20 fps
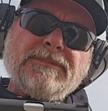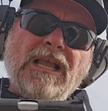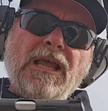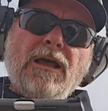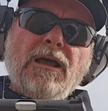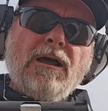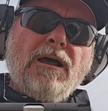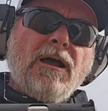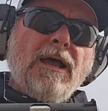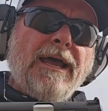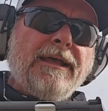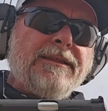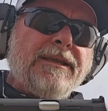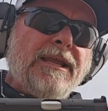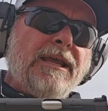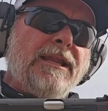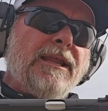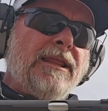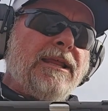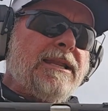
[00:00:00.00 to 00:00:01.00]
at
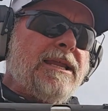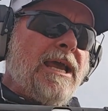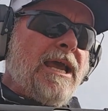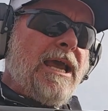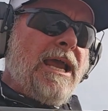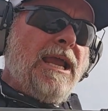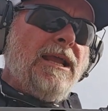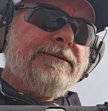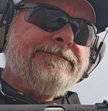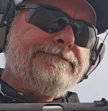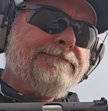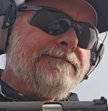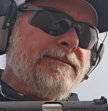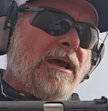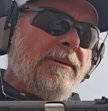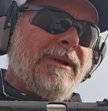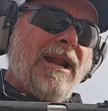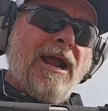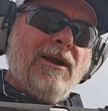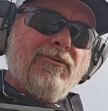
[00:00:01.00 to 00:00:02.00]
the end of the day,
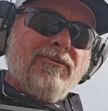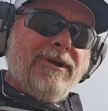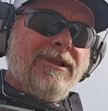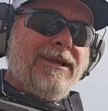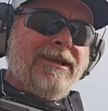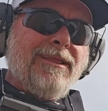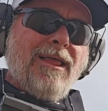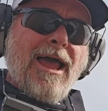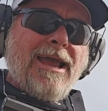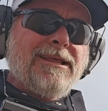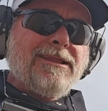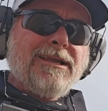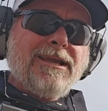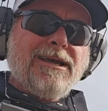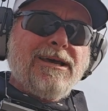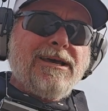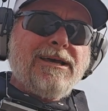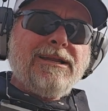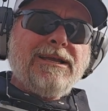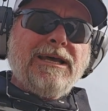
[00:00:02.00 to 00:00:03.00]
I really like the
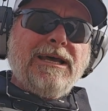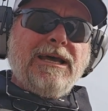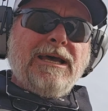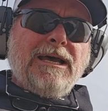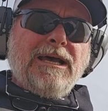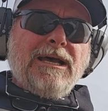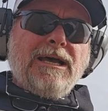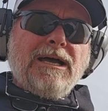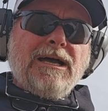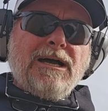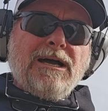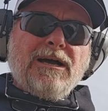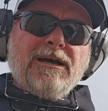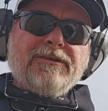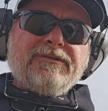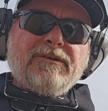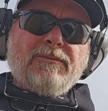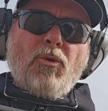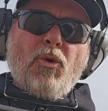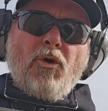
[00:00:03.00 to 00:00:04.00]
gun.
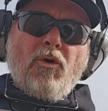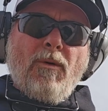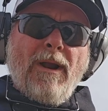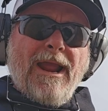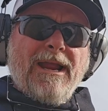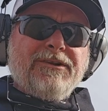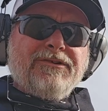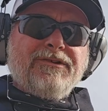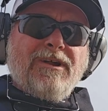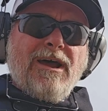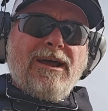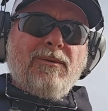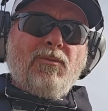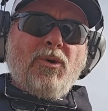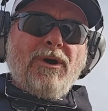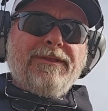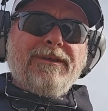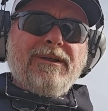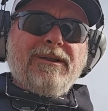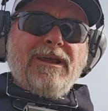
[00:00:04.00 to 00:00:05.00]
Some more range time
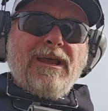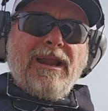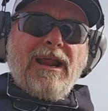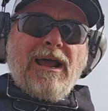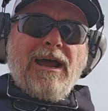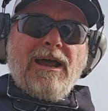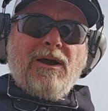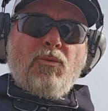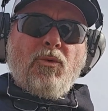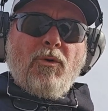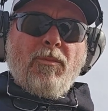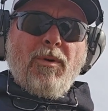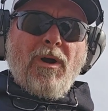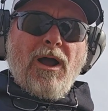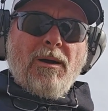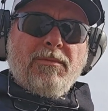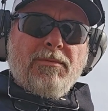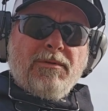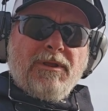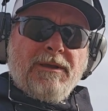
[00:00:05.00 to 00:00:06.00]
with it, and I will
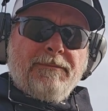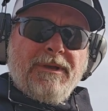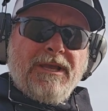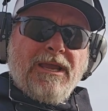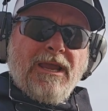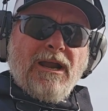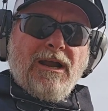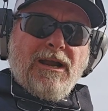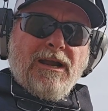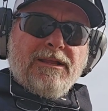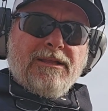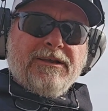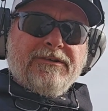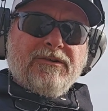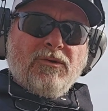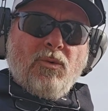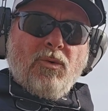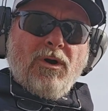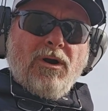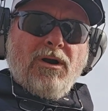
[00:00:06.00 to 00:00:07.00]
probably be carrying
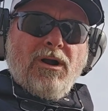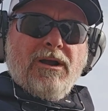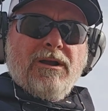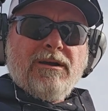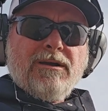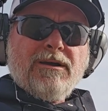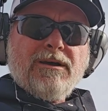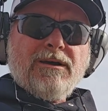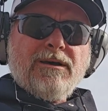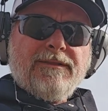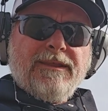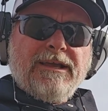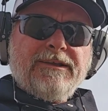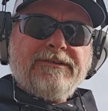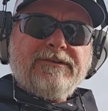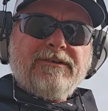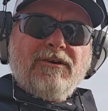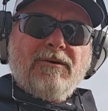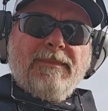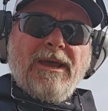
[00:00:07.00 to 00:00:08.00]
this to work. They
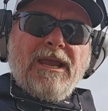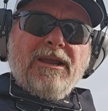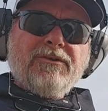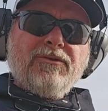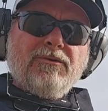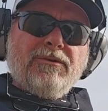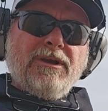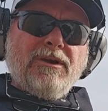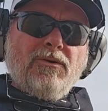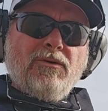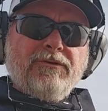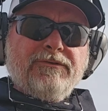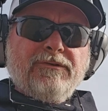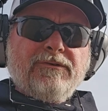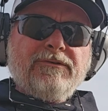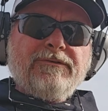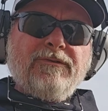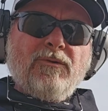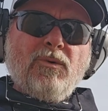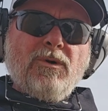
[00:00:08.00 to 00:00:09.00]
still make duty
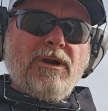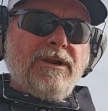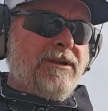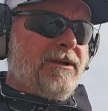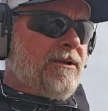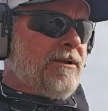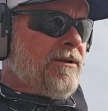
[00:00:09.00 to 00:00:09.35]
holsters for it.